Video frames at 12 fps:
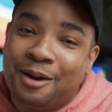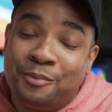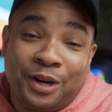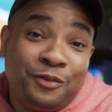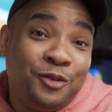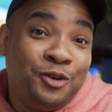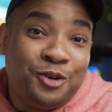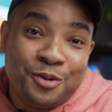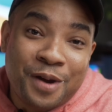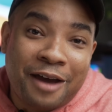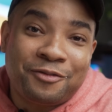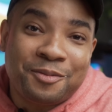But if you do
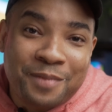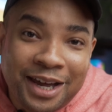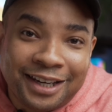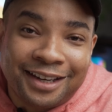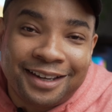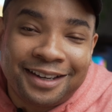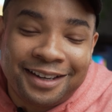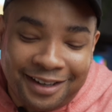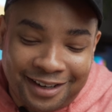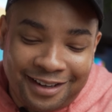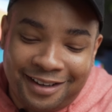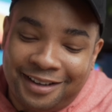have the money,
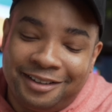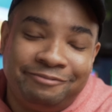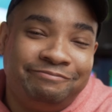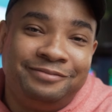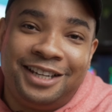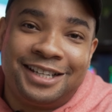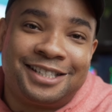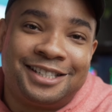this